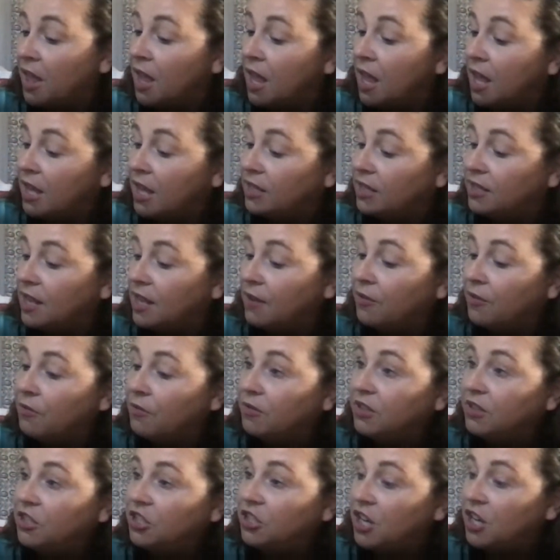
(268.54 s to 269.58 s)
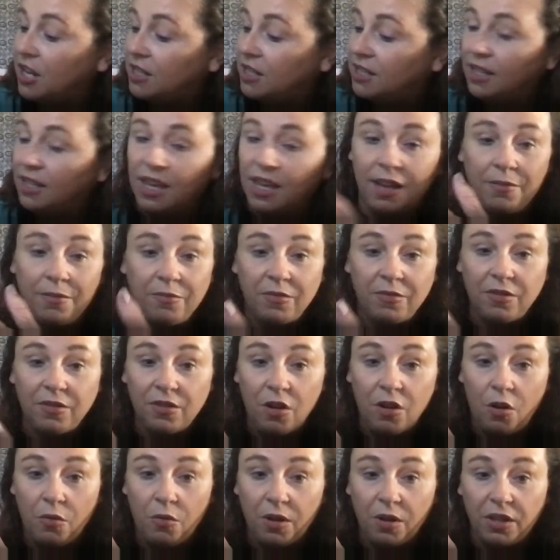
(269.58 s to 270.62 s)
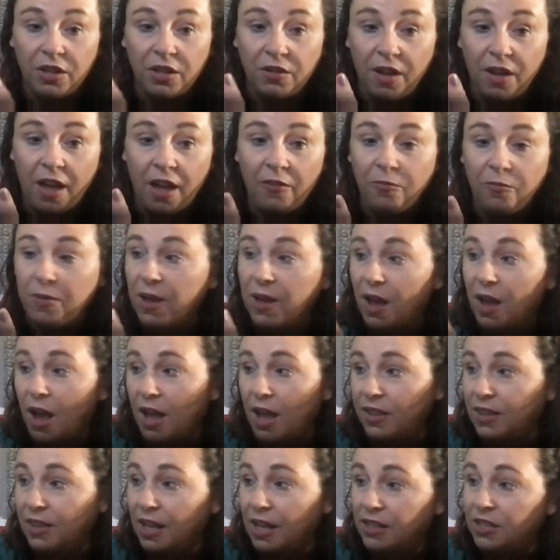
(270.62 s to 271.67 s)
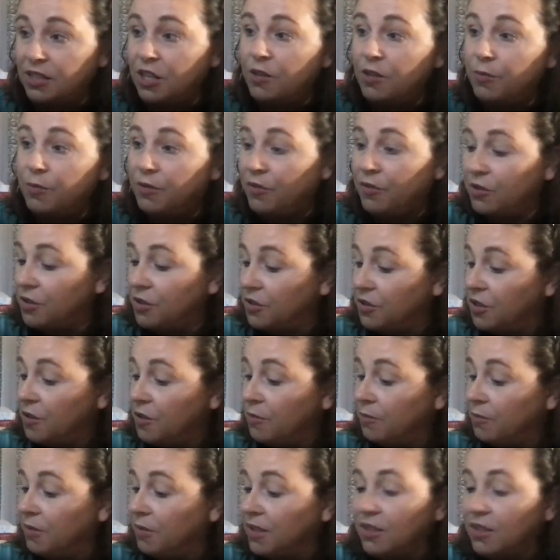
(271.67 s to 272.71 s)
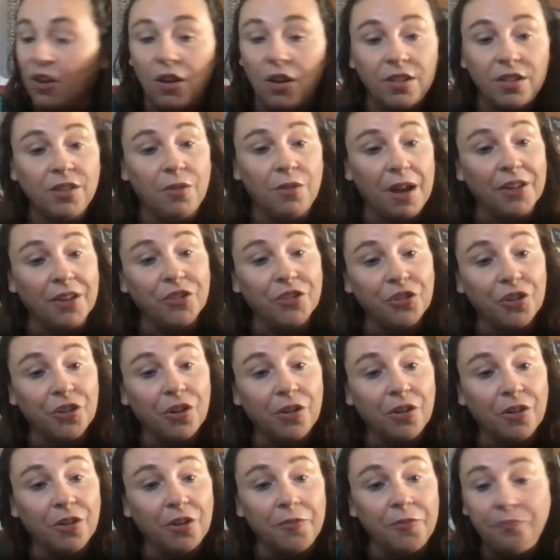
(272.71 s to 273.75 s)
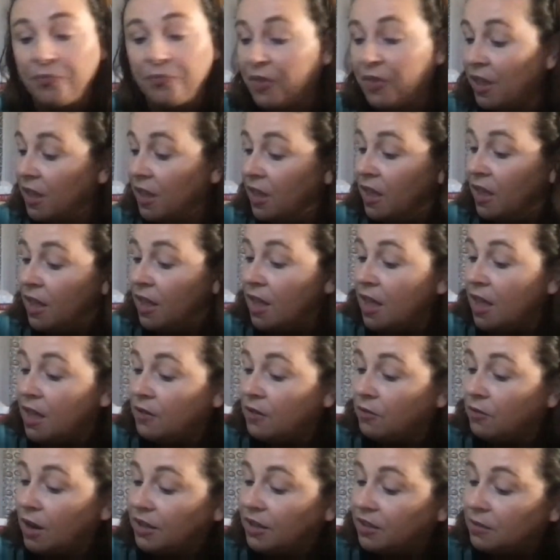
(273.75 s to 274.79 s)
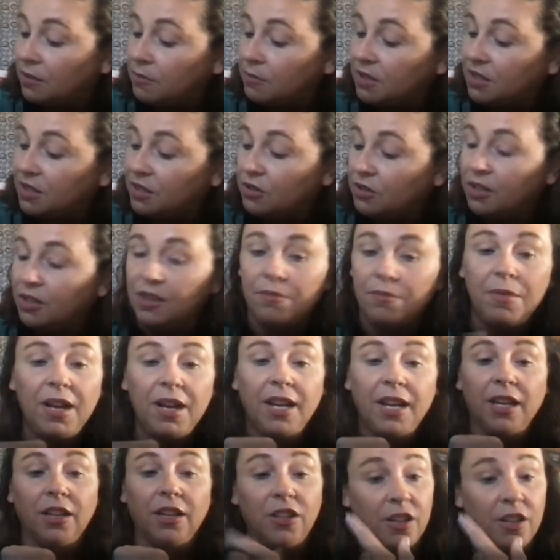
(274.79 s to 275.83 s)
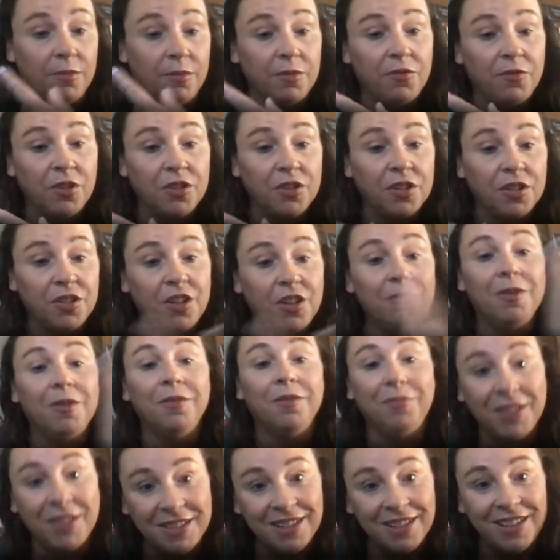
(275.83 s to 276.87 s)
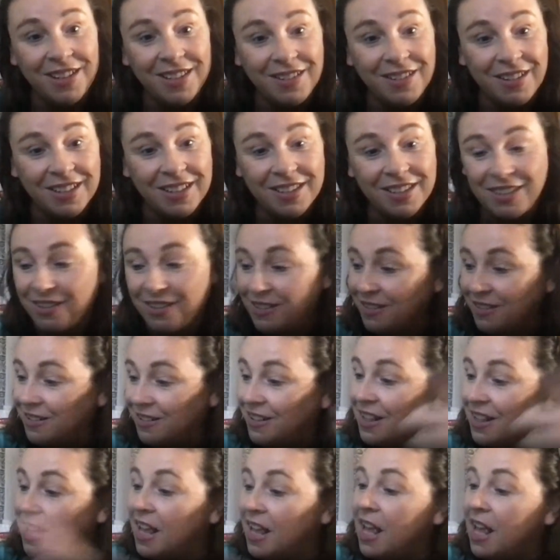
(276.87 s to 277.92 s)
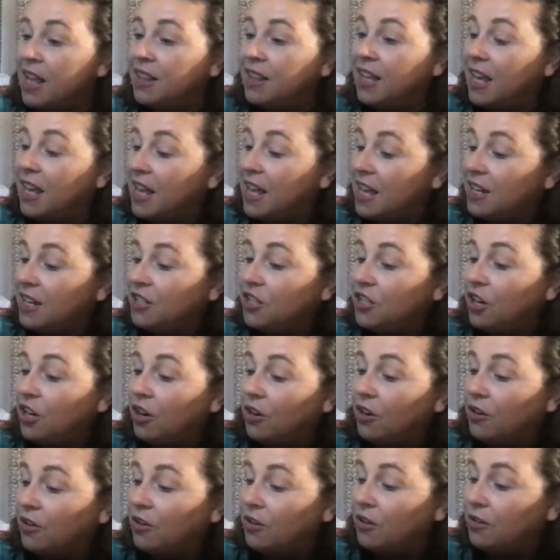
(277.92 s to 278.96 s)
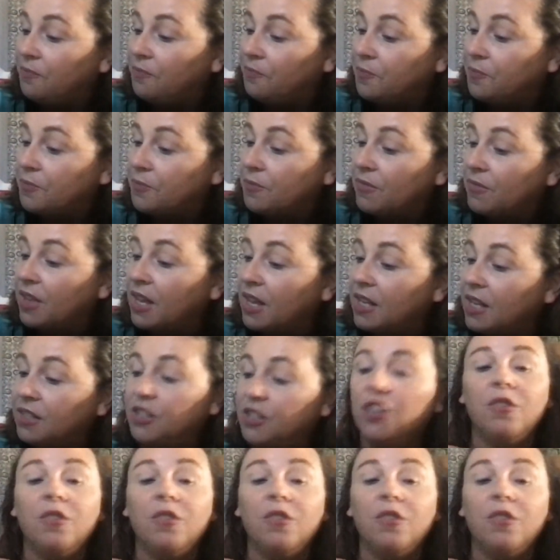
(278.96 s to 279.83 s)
It's everyone's chasing him, Owen, the FBI. That's human versus human, but it's also external, right? The mystery of the money, human versus human, but it's also external. The internal is